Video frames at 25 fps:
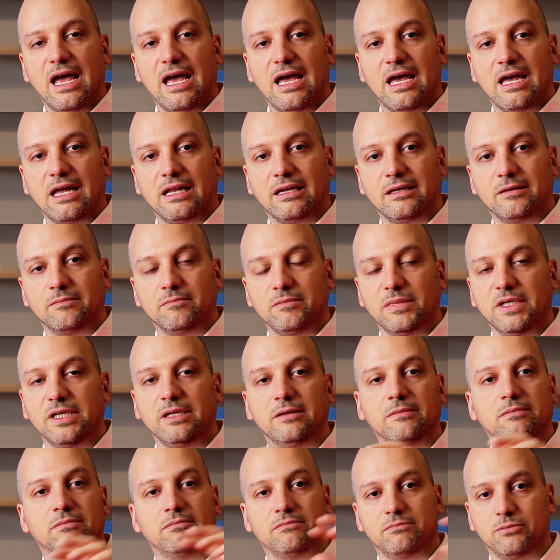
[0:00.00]
and
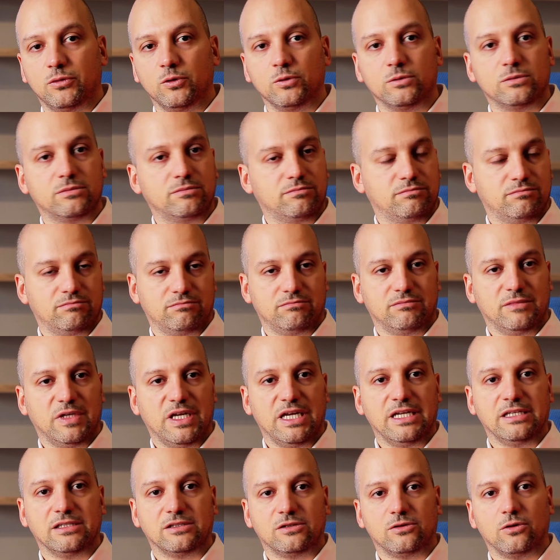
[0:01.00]
be put
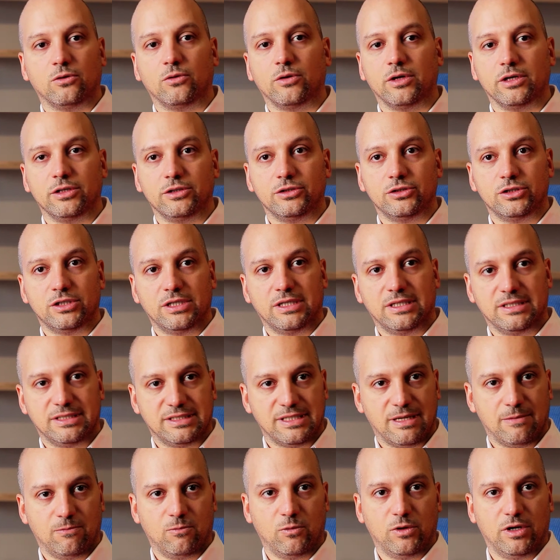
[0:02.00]
in storage
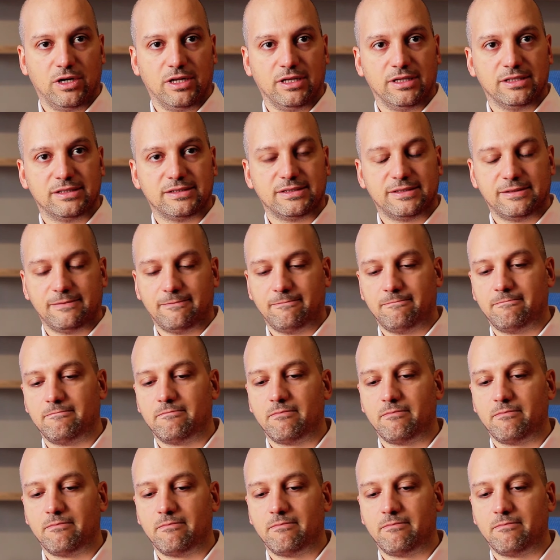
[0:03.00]
somewhere else.